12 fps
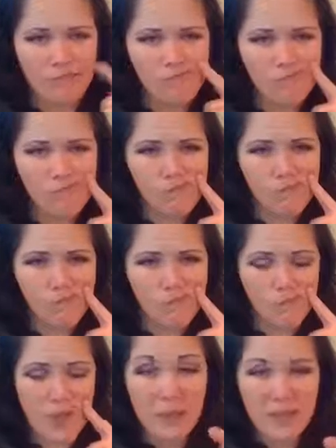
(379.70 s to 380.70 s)

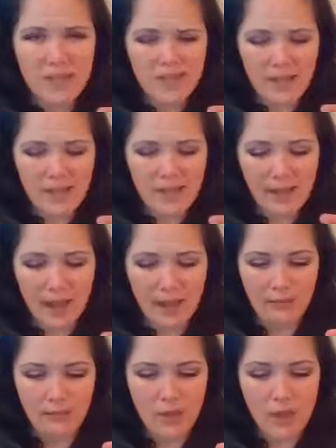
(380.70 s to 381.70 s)
I'm going to say it
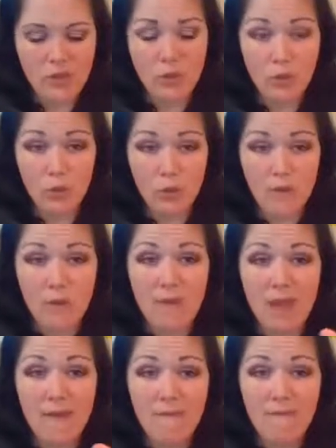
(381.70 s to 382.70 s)
again. So Julie
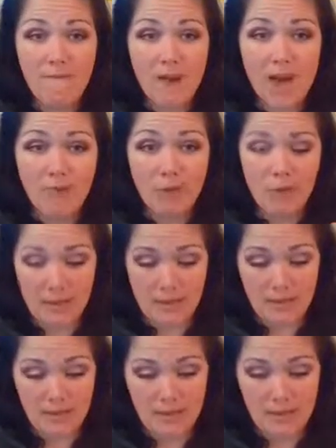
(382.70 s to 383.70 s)
made 5
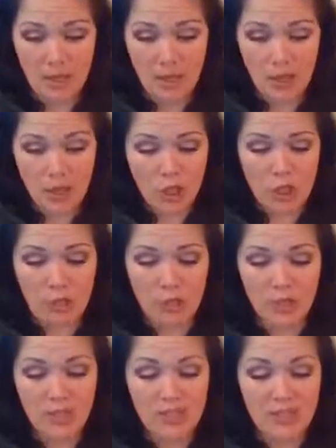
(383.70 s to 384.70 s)
cookies. She
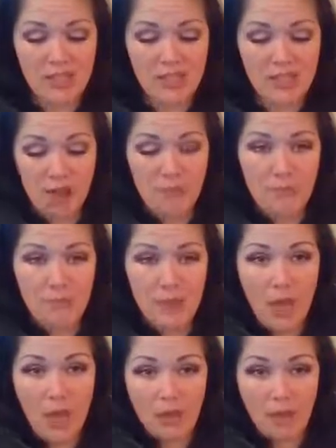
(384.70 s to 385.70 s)
puts some
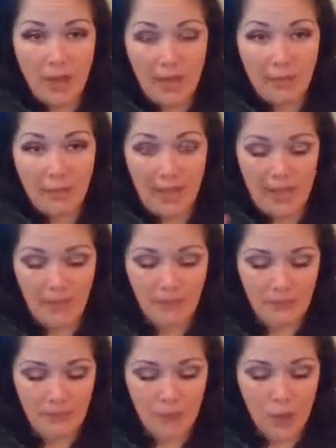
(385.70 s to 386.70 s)
on a red plate.
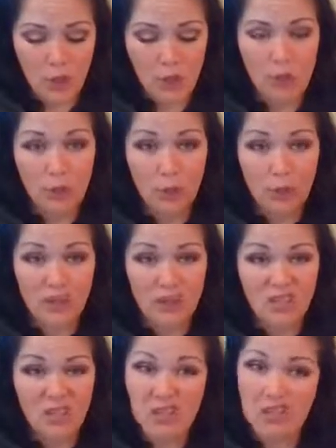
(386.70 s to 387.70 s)
She puts
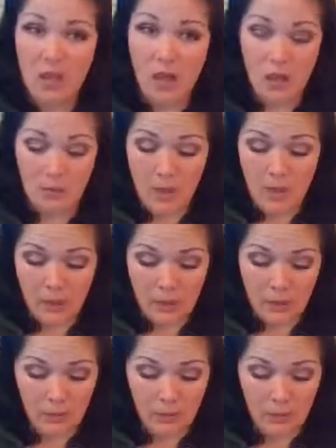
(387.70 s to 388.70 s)
some on a
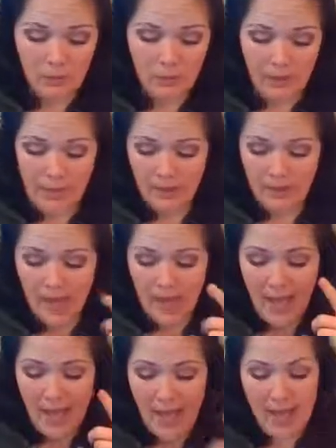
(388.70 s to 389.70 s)
blue plate.
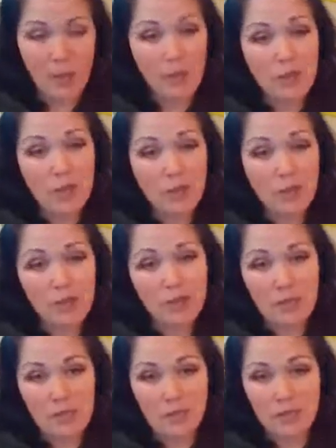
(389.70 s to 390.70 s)
How many
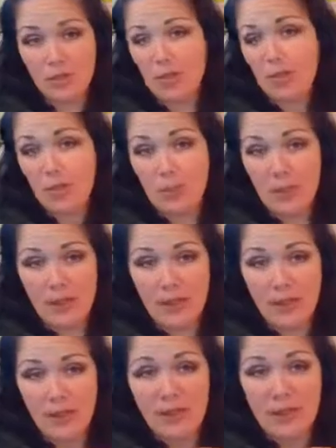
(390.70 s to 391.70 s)
cookies could be
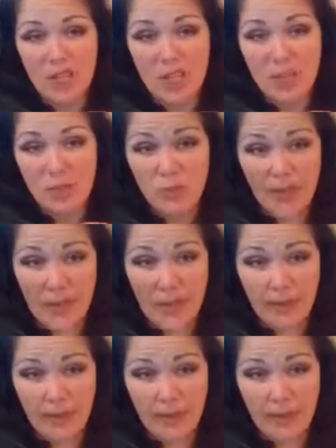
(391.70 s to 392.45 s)
on each plate?